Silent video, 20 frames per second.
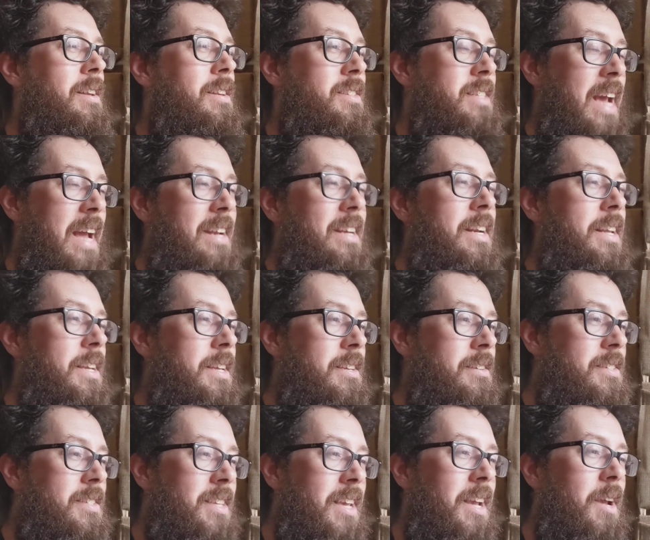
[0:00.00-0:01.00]
deadly
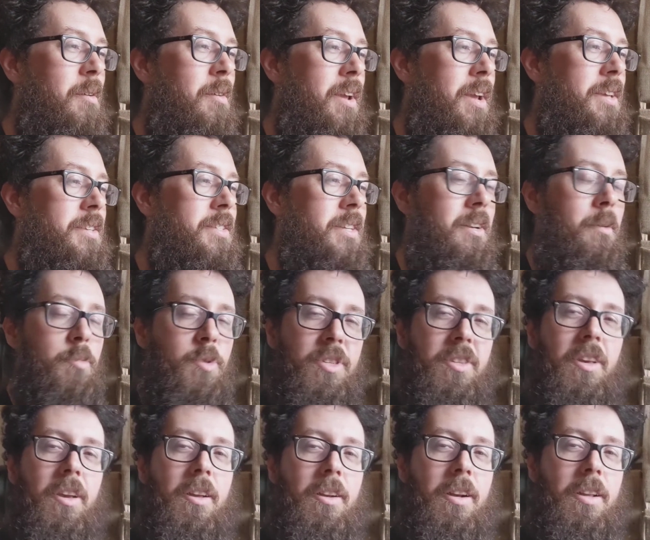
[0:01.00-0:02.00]
serious, and
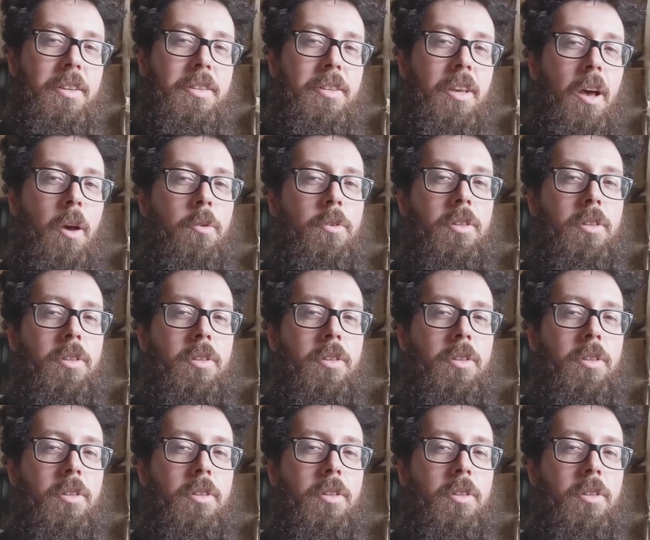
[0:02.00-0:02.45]
absurdly so.